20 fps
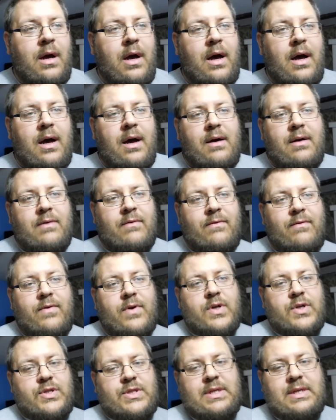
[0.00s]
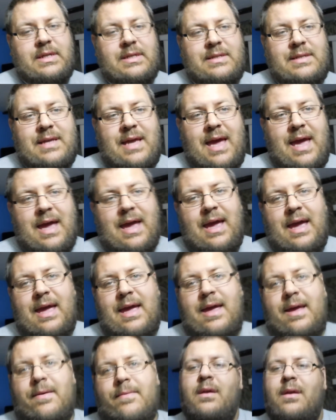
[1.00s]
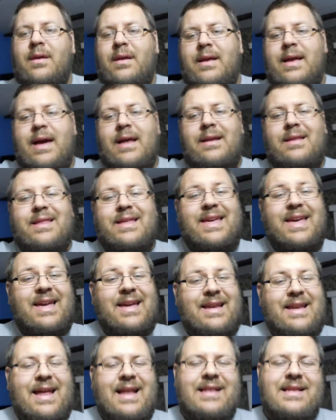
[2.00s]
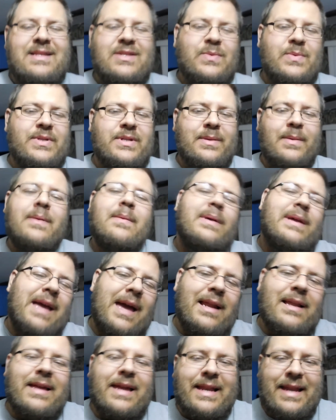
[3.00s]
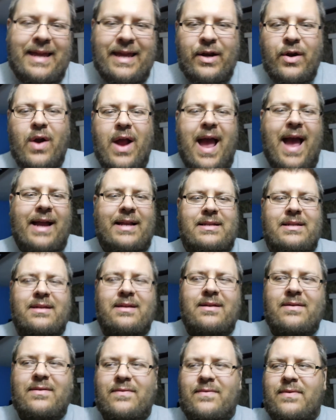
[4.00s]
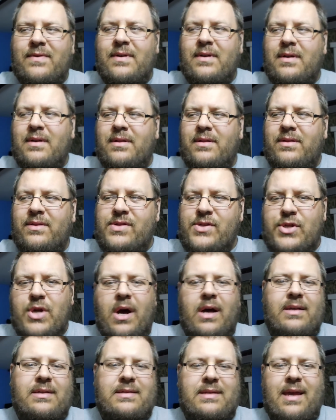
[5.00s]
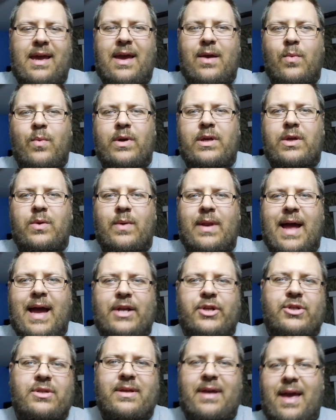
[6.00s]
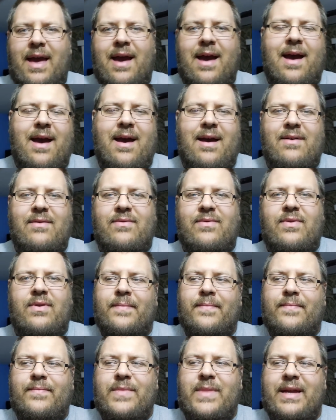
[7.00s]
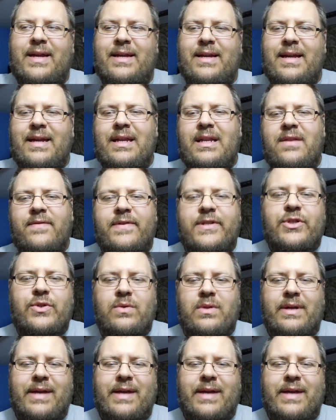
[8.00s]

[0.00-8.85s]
uh, versus a kind of like not this much, kind of like an interactive dossier where you would actually have like individual